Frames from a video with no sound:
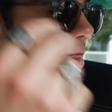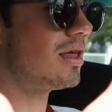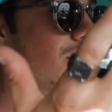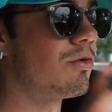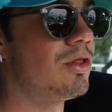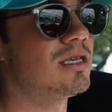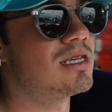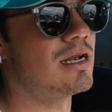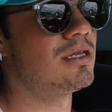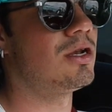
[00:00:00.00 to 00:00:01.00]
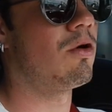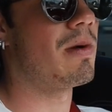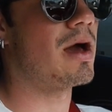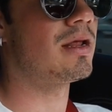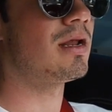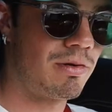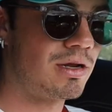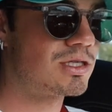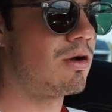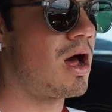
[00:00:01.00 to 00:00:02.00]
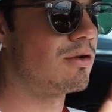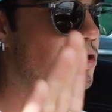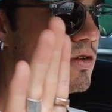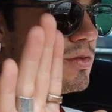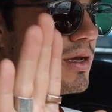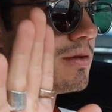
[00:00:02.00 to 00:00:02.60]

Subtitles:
think I'm really excited to know about it. Put it so it auto shifts me.